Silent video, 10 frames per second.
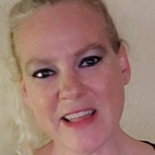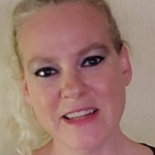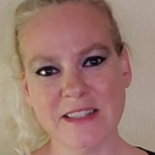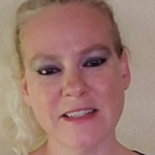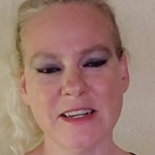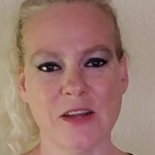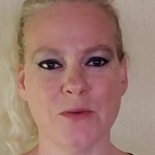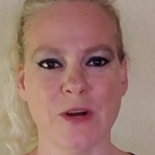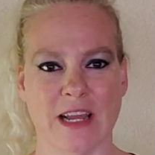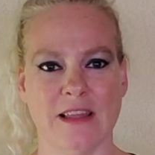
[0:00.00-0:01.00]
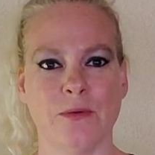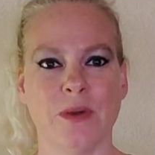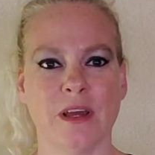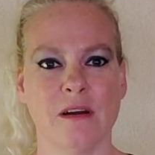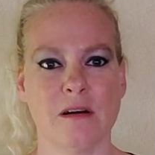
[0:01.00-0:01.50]
This is another one I think we
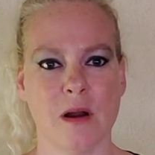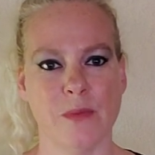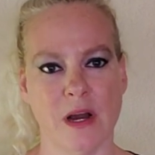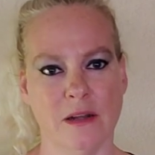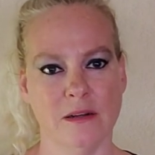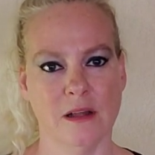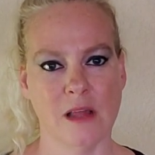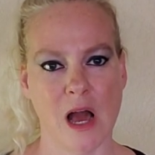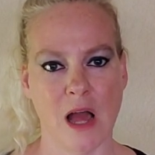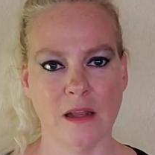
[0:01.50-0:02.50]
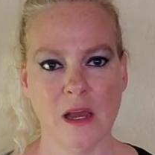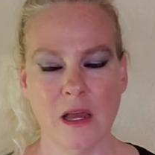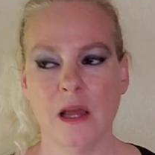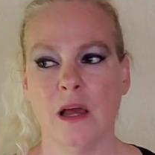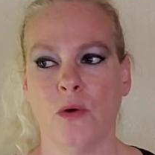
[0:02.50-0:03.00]
get hung up on a lot
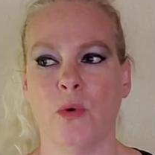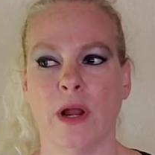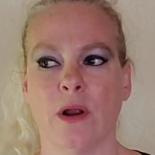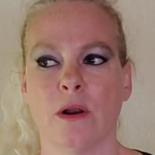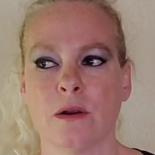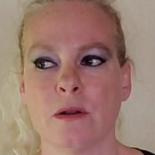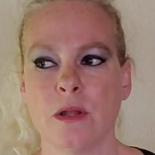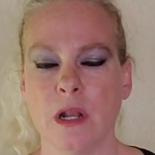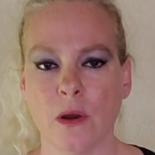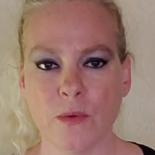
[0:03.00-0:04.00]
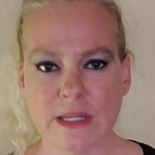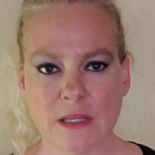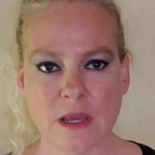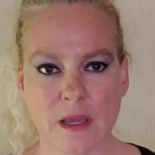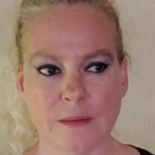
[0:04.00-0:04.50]
where, you know, we
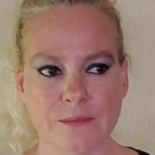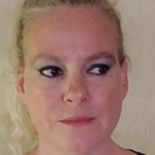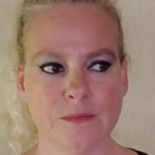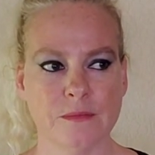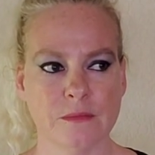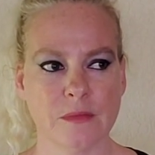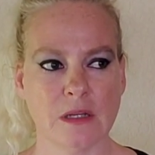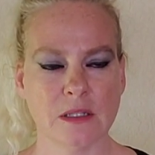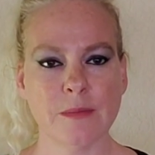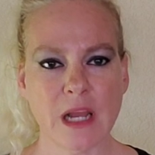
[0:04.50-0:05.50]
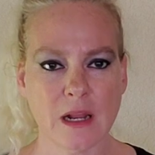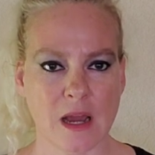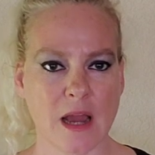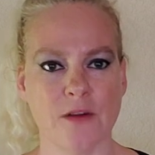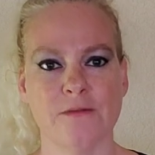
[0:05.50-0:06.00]
see somebody at a
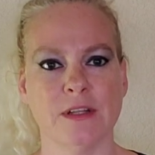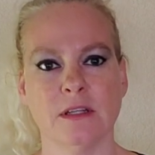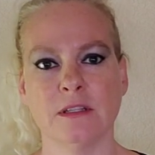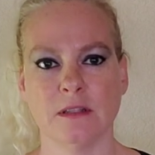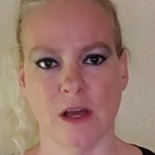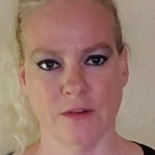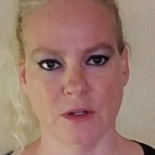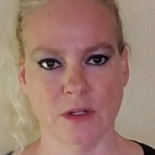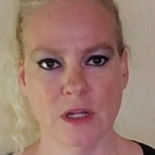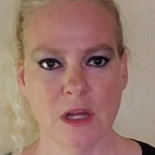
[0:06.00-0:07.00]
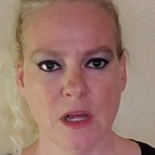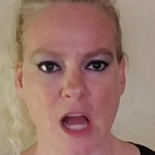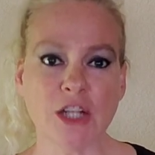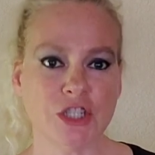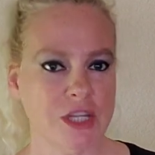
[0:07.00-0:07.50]
higher fitness level
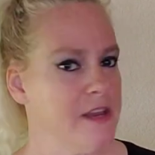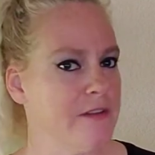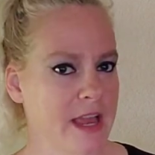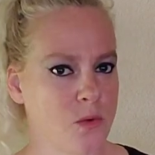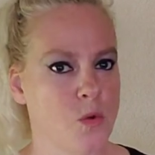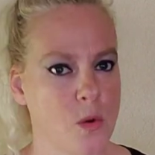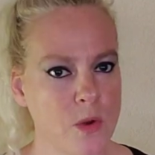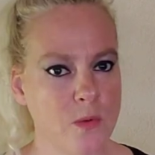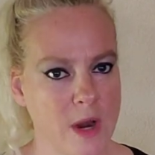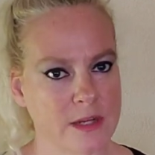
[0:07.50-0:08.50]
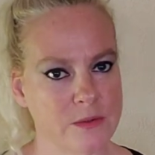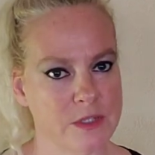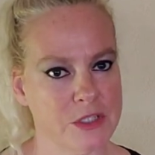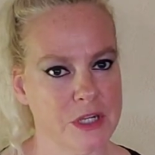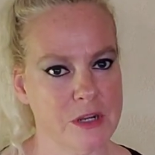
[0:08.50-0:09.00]
achieving what we want to
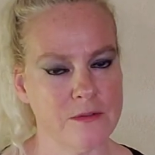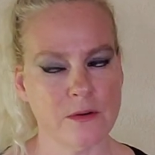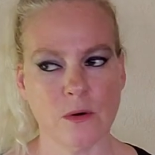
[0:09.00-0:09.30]
achieve.